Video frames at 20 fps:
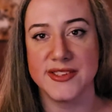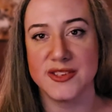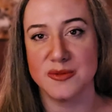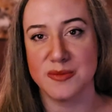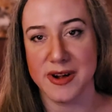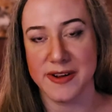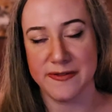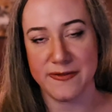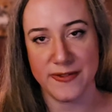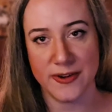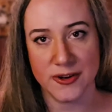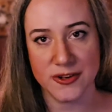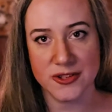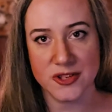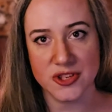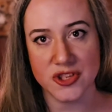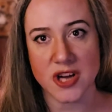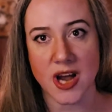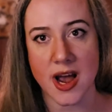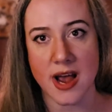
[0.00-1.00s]
So my
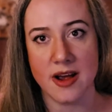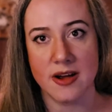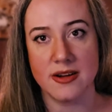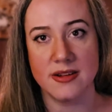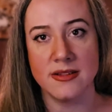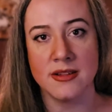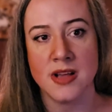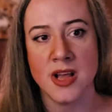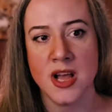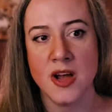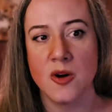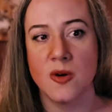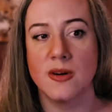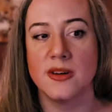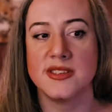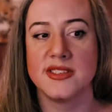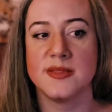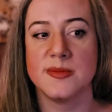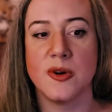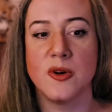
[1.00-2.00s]
first child
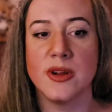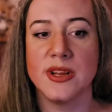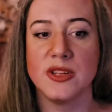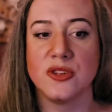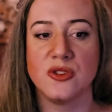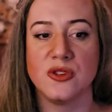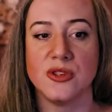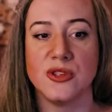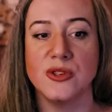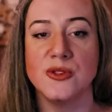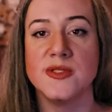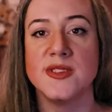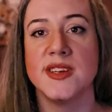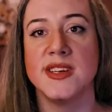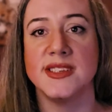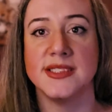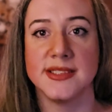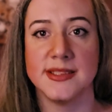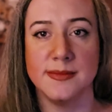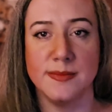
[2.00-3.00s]
was about
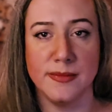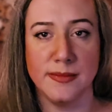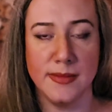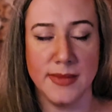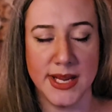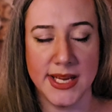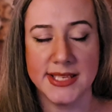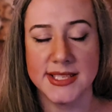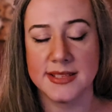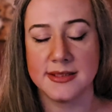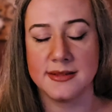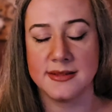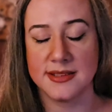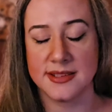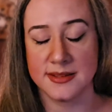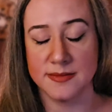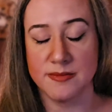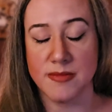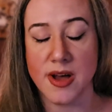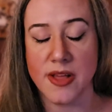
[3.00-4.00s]
introducing to me
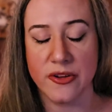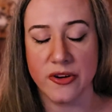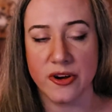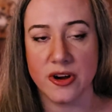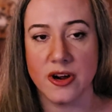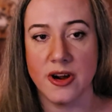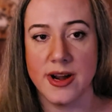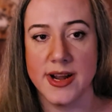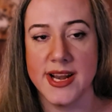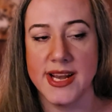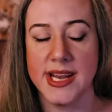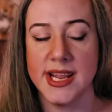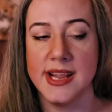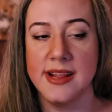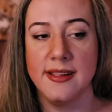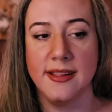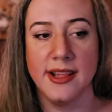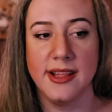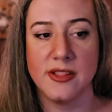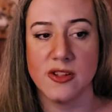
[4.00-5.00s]
to motherhood and
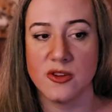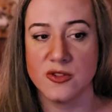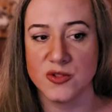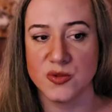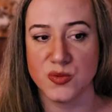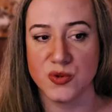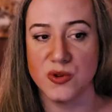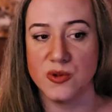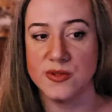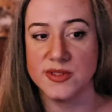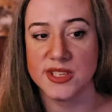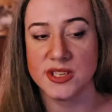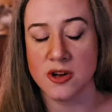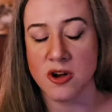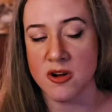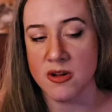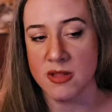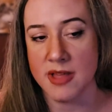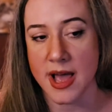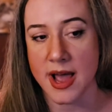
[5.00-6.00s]
healing those wounds and
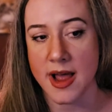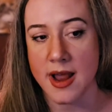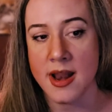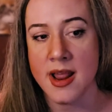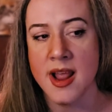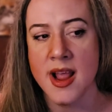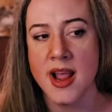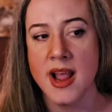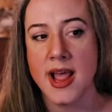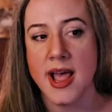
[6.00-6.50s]
all that.